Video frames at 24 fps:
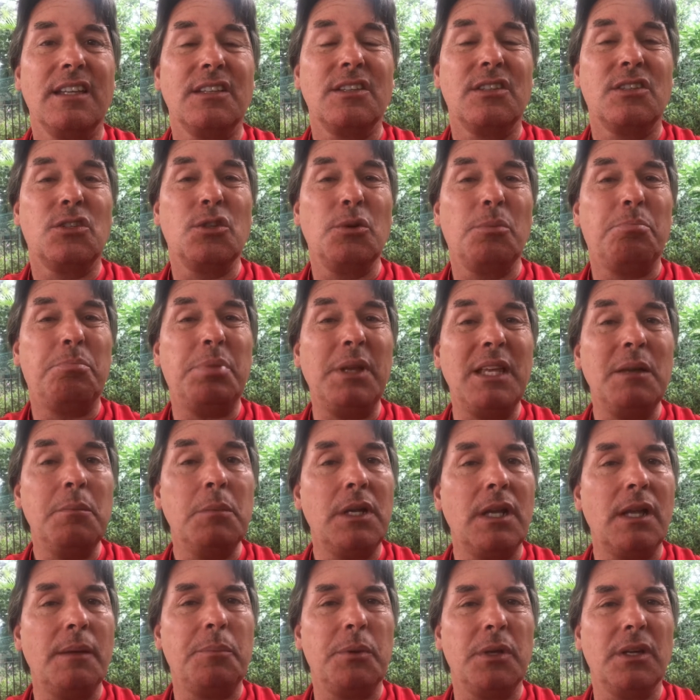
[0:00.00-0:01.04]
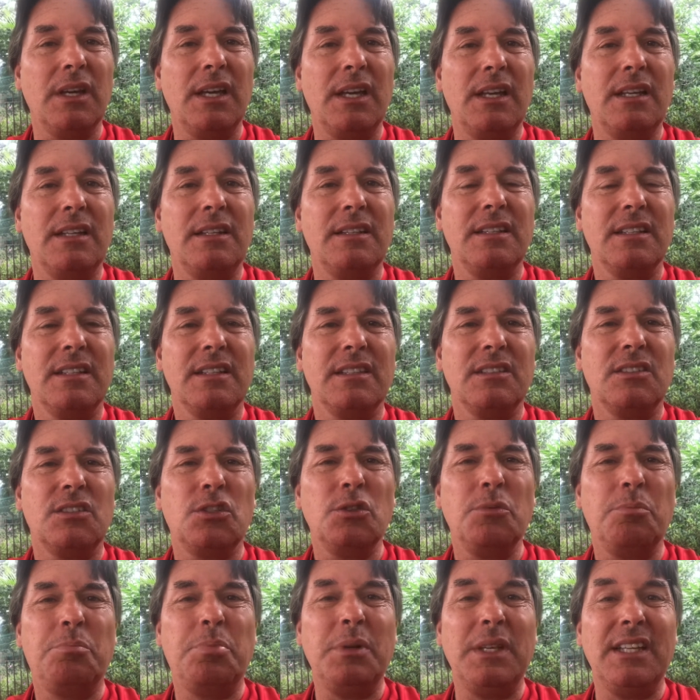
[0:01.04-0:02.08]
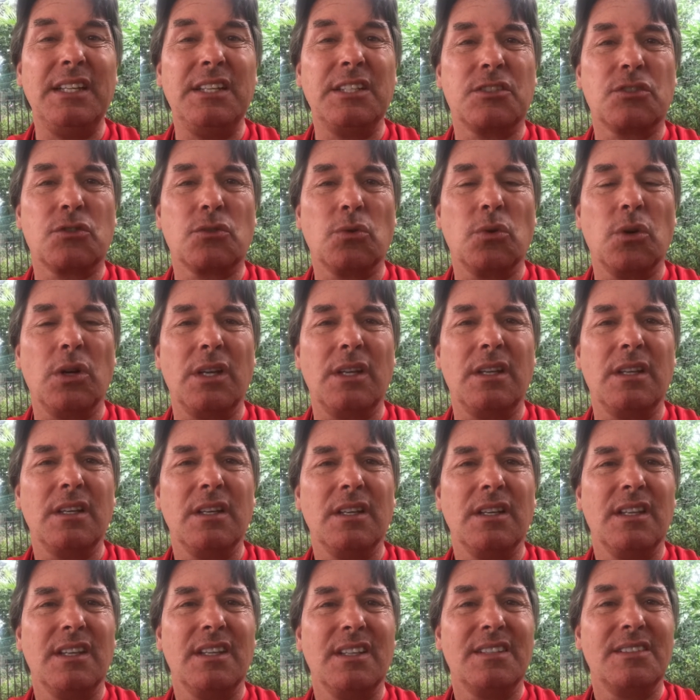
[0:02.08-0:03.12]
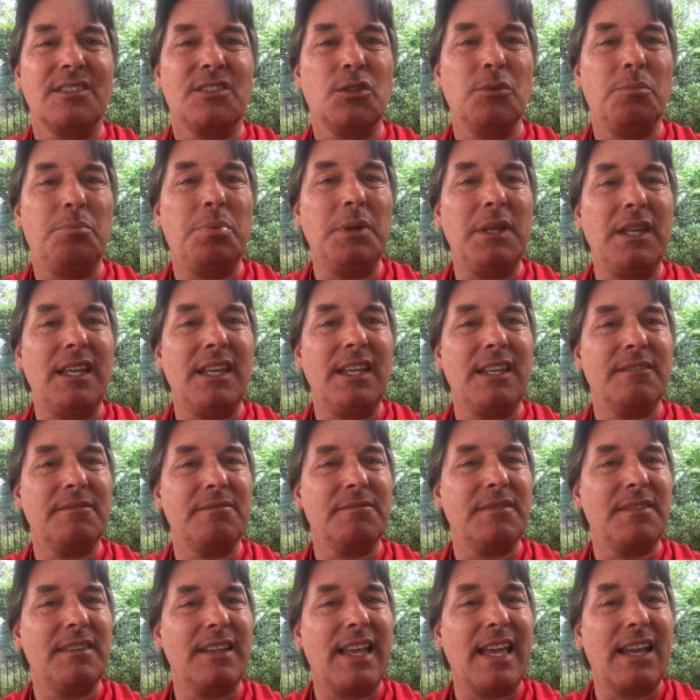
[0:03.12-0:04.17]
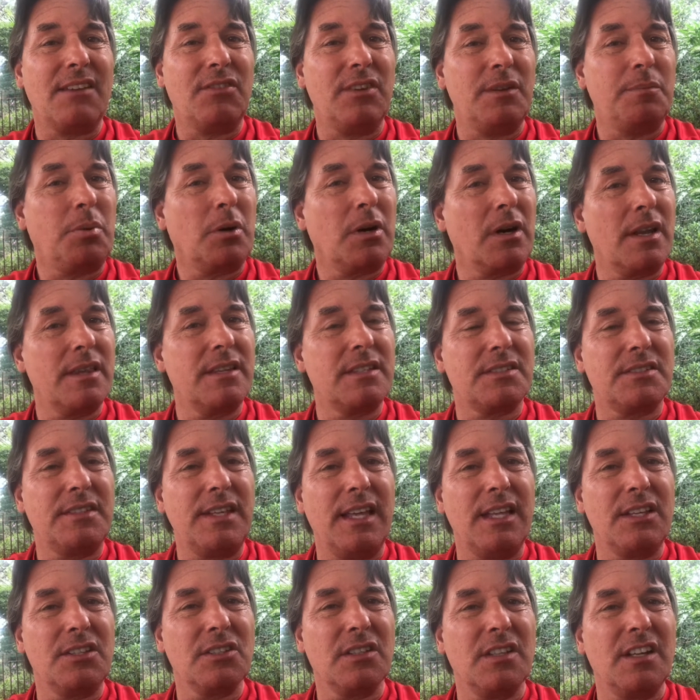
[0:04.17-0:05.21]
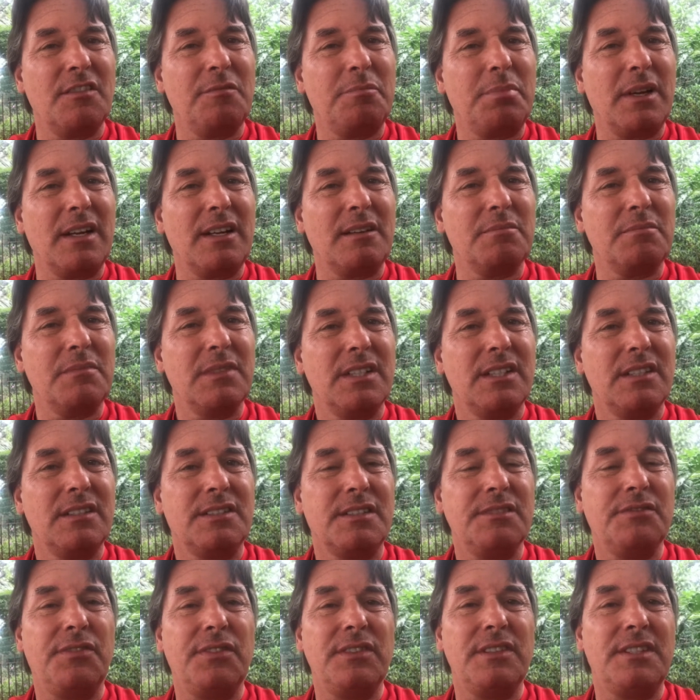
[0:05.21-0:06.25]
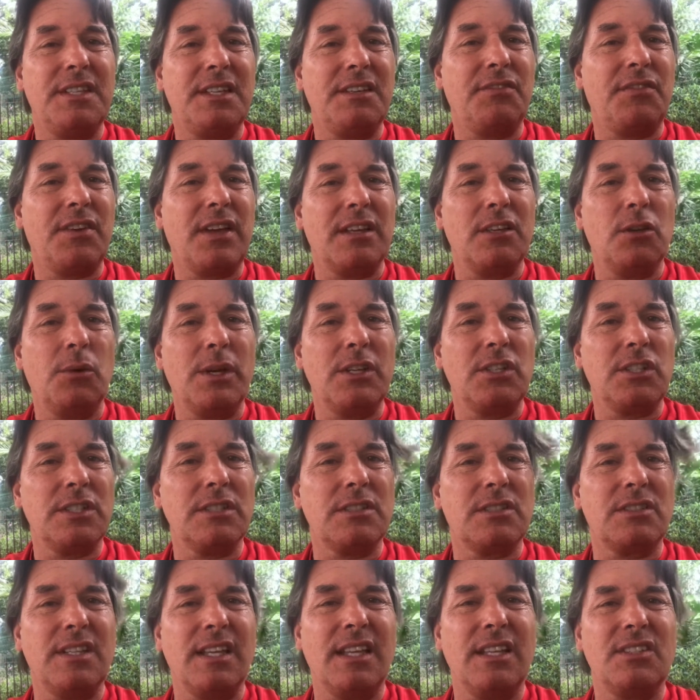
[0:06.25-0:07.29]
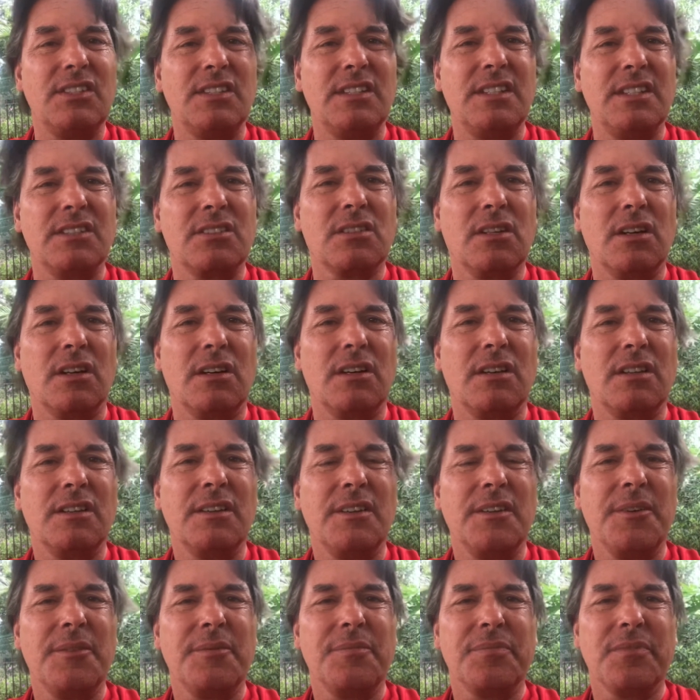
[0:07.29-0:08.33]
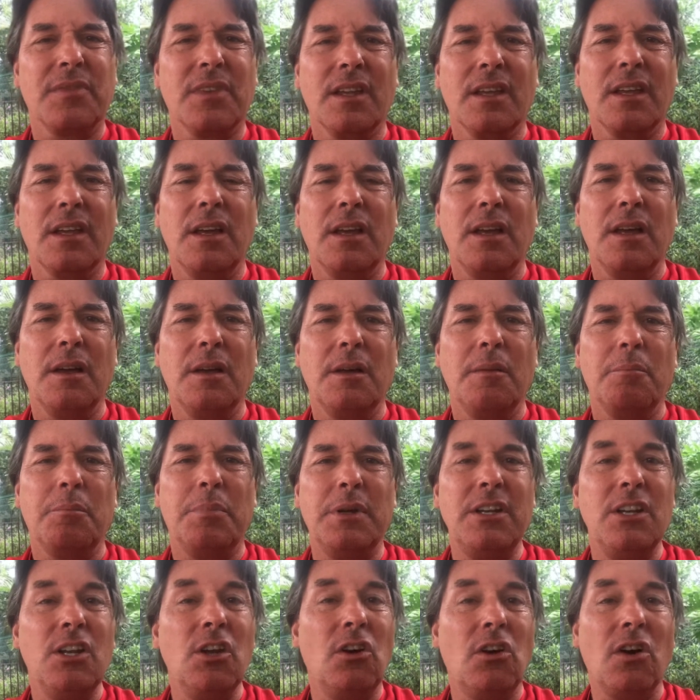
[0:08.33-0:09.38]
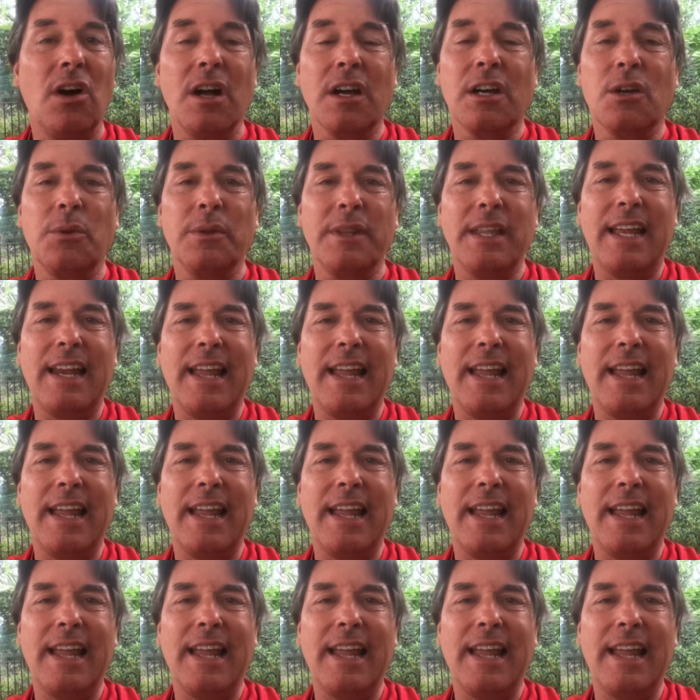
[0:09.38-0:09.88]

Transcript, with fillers: to be manipulated, to be destroyed, to be every part of the stage love bomb, de devaluation stage, and discard. But no longer will that